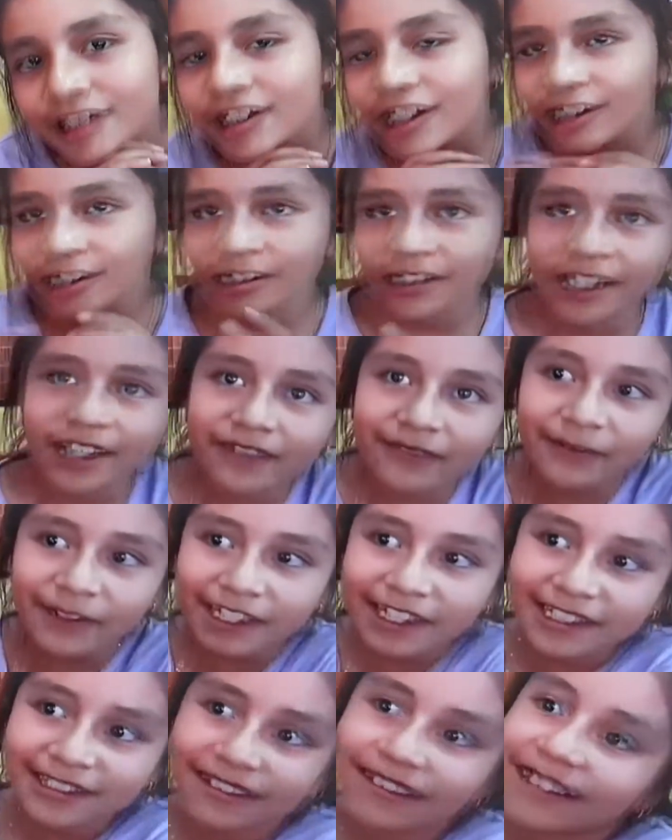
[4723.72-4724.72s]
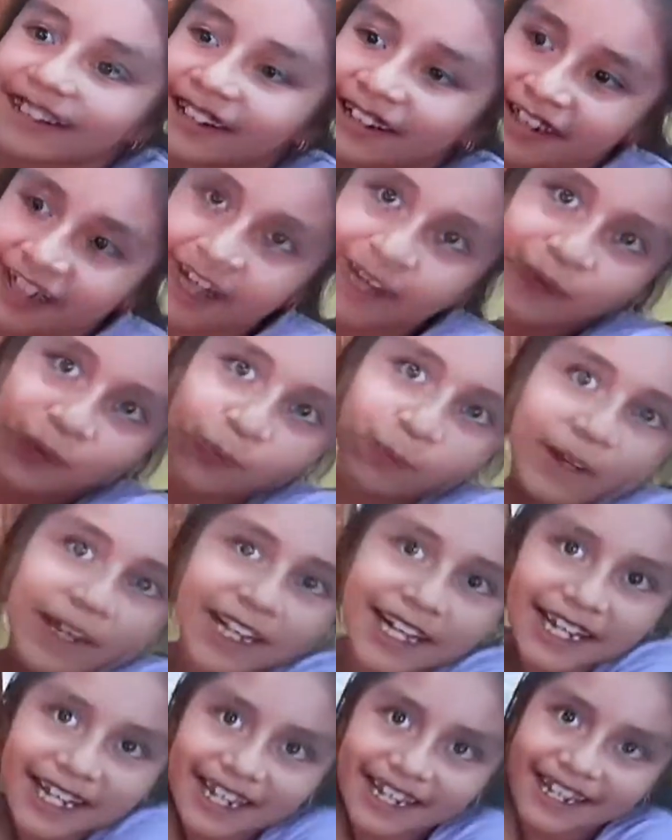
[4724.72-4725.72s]
So you give money so they can give you
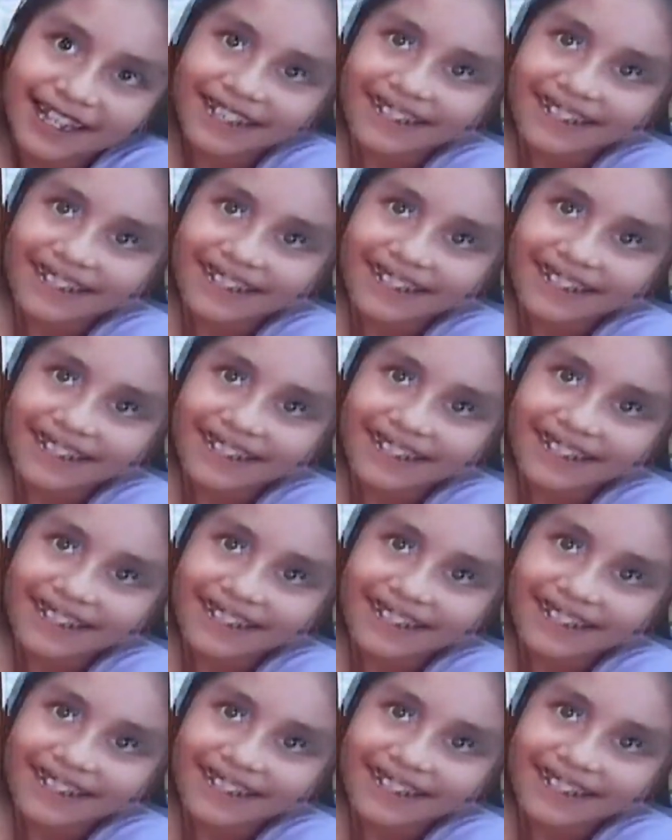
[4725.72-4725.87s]
money?